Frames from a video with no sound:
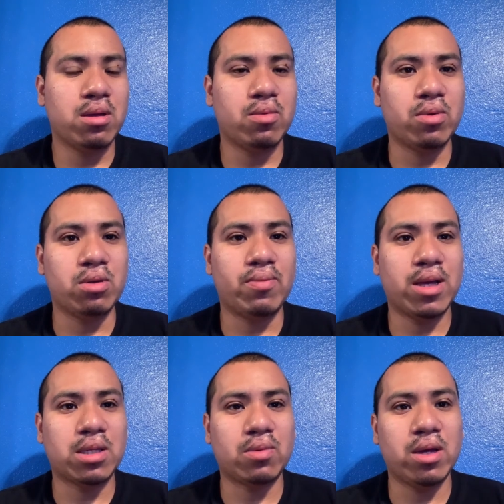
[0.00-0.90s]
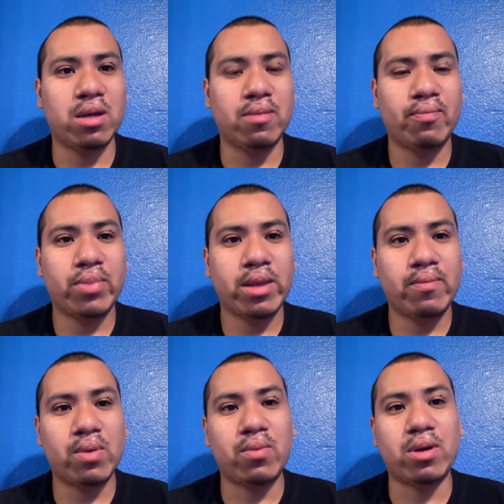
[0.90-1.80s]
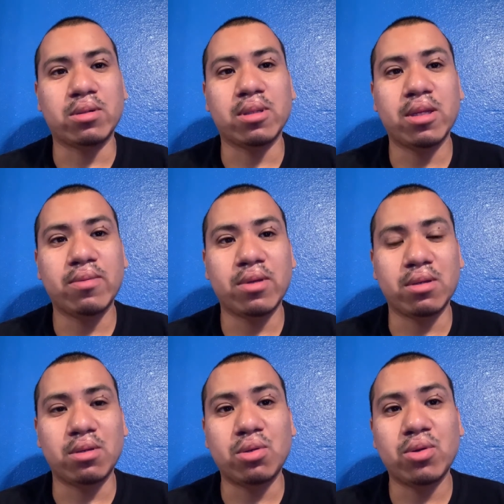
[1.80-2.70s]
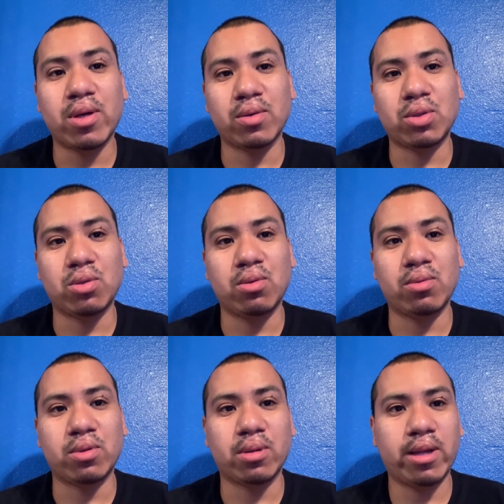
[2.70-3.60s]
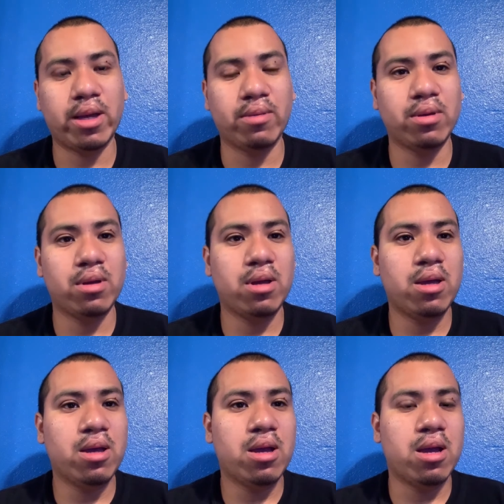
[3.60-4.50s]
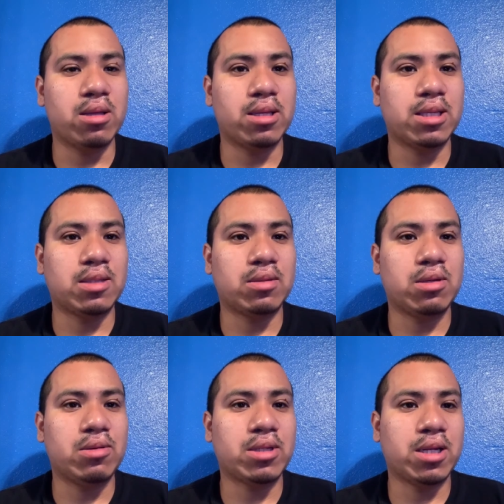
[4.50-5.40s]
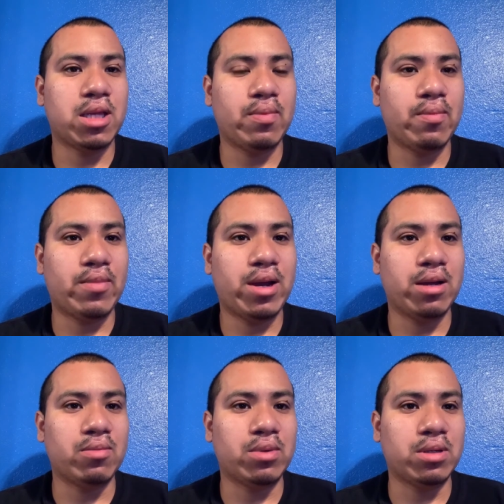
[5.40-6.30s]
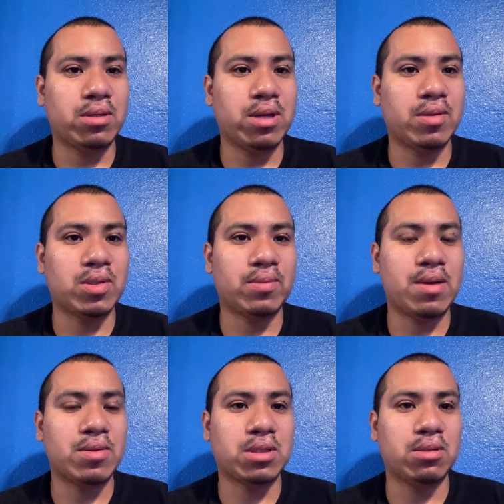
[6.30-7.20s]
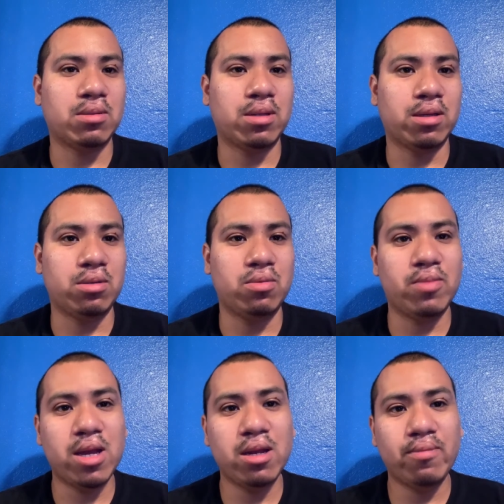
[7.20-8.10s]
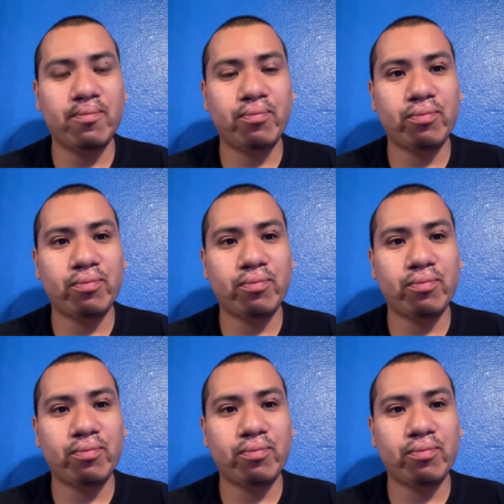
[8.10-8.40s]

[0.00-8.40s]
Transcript: when you pass away, but while you're living, you do have control over your life. And that's something you always got to keep in mind when you have survivor's guilt. Like, you made it,